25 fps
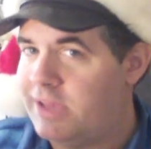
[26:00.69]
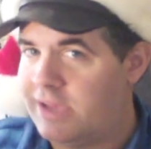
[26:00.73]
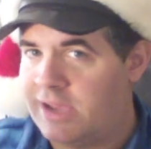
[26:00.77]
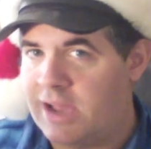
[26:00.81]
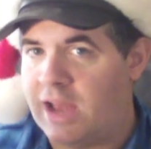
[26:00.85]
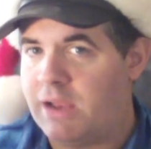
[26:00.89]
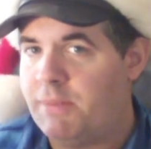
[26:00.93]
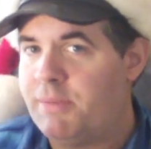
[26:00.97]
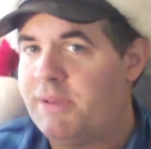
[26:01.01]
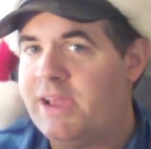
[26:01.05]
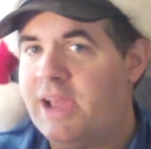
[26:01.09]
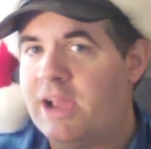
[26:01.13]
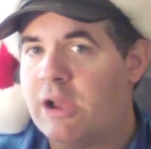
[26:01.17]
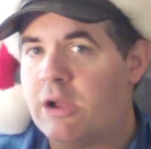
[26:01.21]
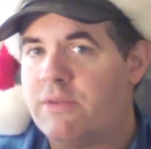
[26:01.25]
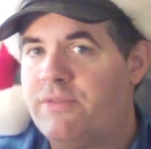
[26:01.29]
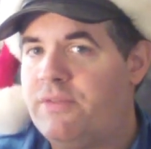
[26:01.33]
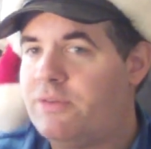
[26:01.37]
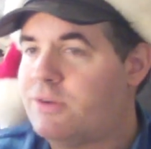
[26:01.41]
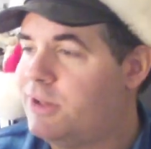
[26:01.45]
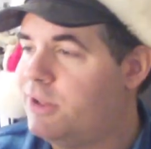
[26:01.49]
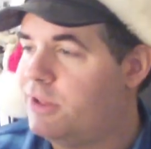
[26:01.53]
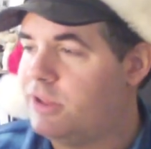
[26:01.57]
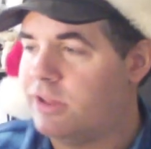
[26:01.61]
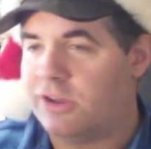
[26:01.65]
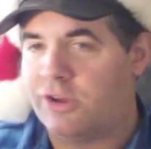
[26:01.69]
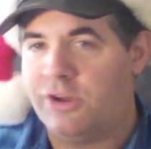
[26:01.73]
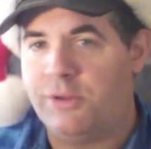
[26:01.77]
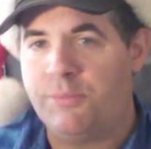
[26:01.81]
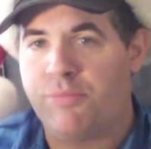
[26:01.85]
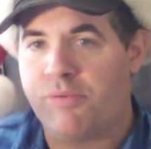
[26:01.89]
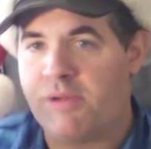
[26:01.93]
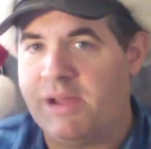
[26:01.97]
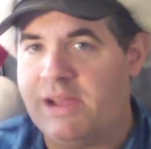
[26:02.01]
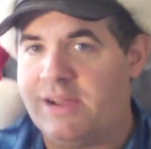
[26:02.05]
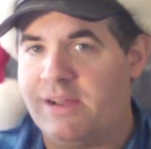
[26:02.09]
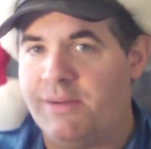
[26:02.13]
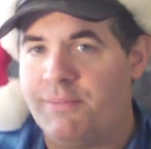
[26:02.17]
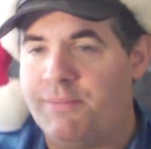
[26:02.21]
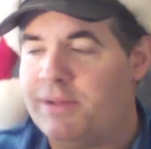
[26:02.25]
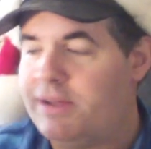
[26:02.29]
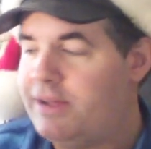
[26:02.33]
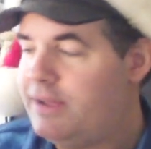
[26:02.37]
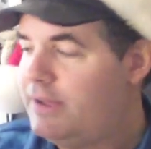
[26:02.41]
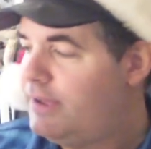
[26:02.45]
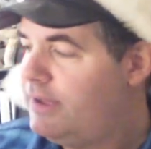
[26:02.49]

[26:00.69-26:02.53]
you got to be careful because you could break them.